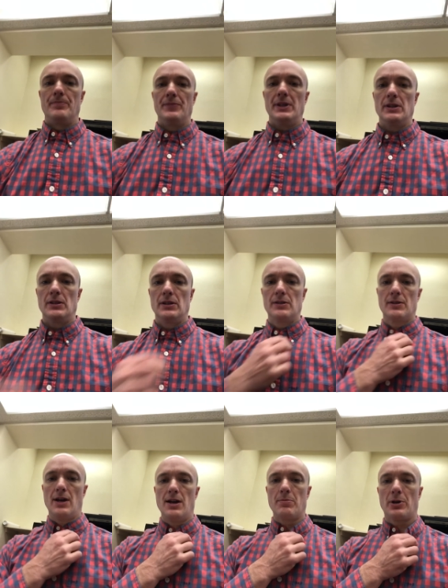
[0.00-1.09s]
It is
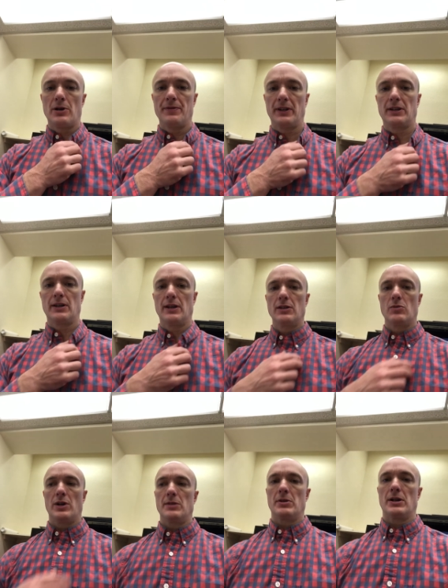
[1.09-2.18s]
not perfect in any
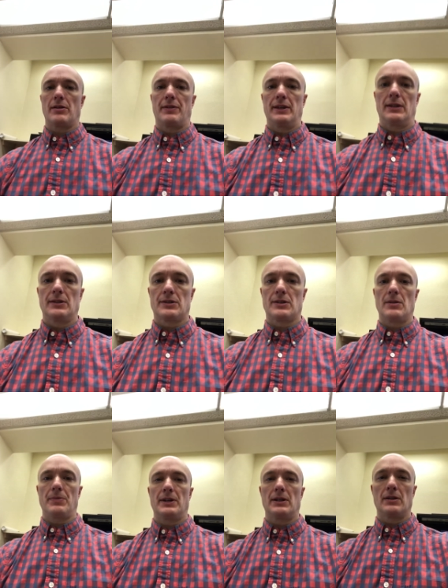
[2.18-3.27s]
way, but I think it's
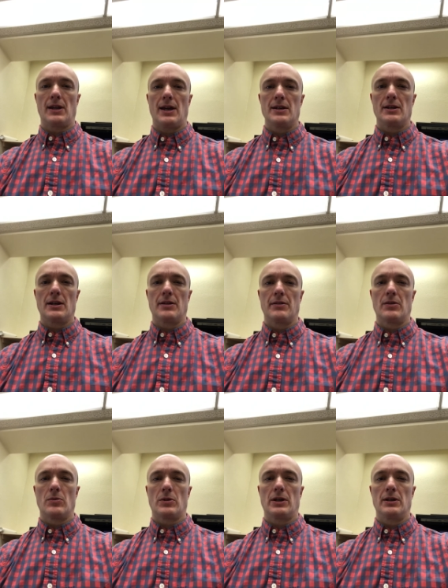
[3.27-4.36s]
something that
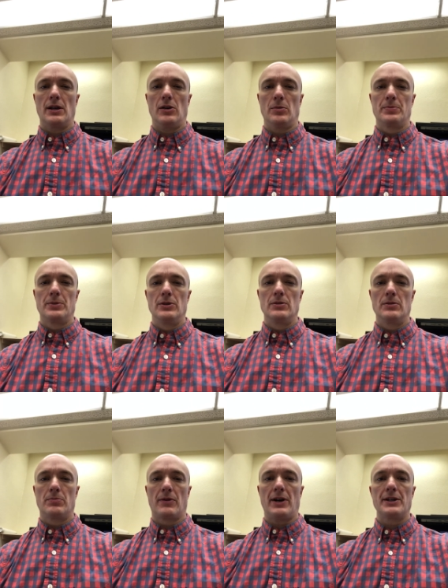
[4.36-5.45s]
can help you
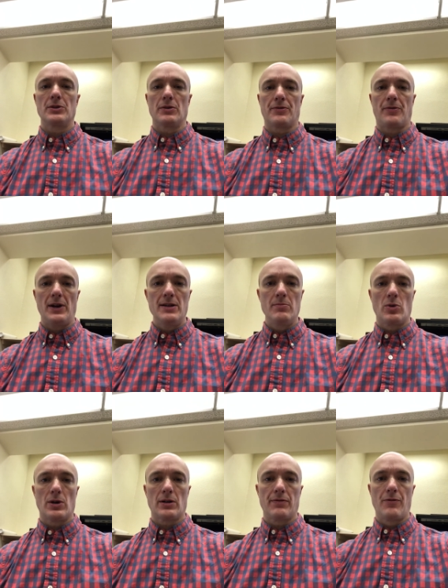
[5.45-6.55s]
provide you a
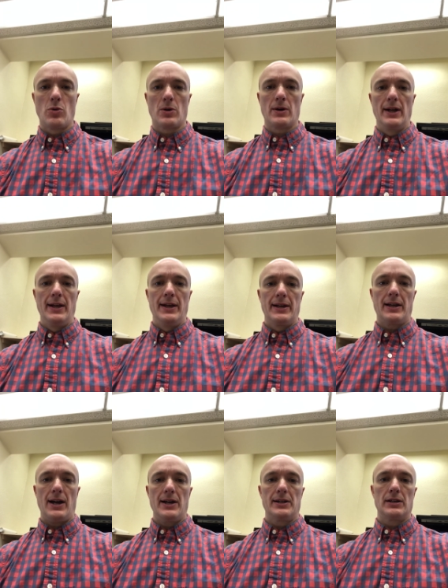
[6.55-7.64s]
framework for
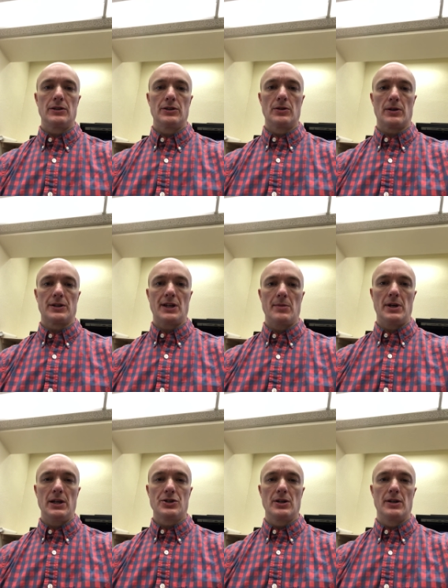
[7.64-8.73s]
guiding your
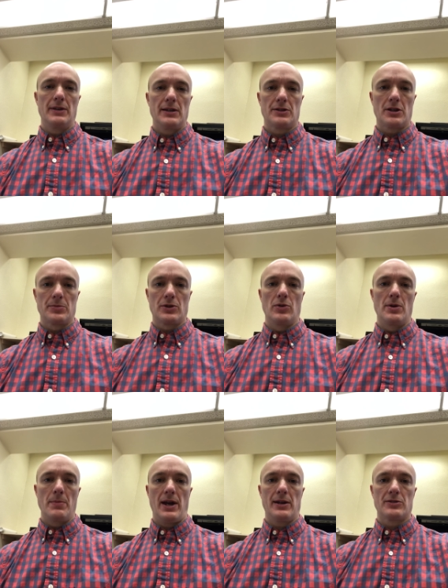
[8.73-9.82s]
examination and then subsequent
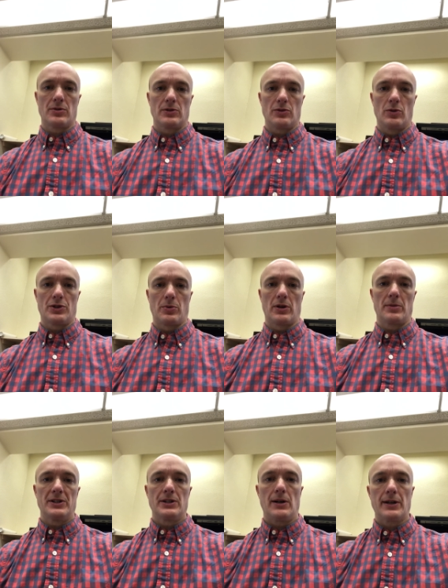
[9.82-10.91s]
management, which we're going to be
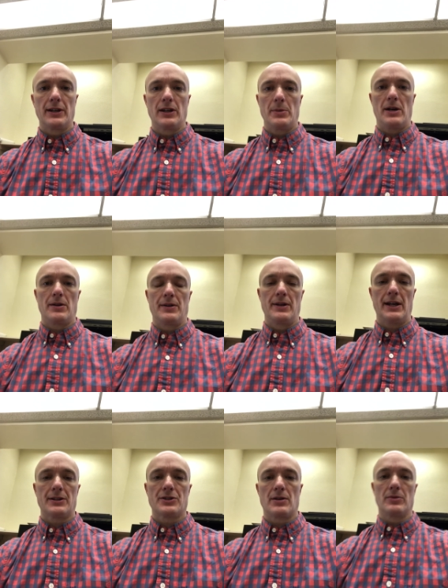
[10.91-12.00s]
talking about in the
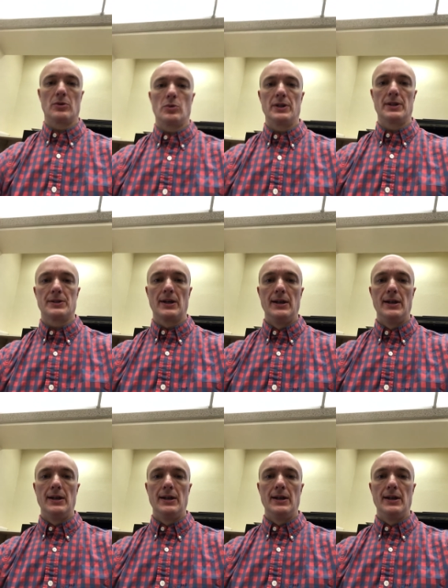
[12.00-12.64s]
next several weeks.